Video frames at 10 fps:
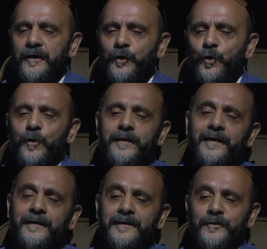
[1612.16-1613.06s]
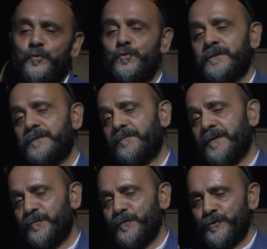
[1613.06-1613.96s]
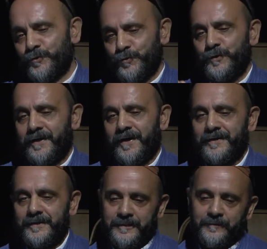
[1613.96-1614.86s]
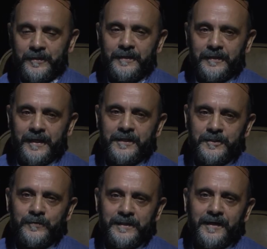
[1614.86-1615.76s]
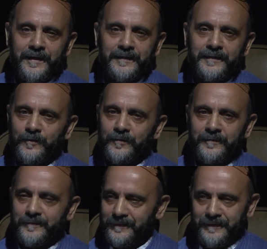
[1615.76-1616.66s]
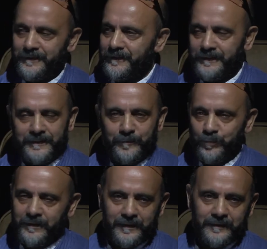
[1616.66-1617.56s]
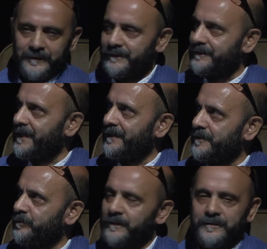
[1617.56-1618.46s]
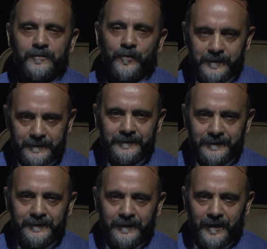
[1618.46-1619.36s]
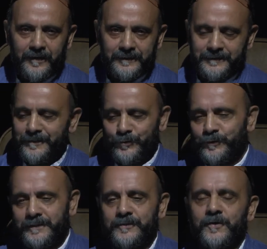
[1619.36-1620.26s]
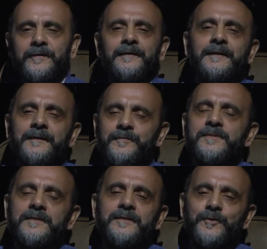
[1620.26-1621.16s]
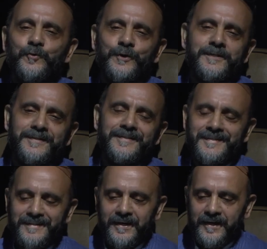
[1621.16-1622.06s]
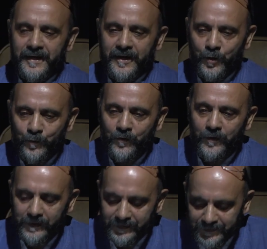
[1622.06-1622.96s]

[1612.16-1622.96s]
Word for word: not carrying roots the way we should carry, as we carry in, uh, in political sense, but not in and so these are certain questions I have for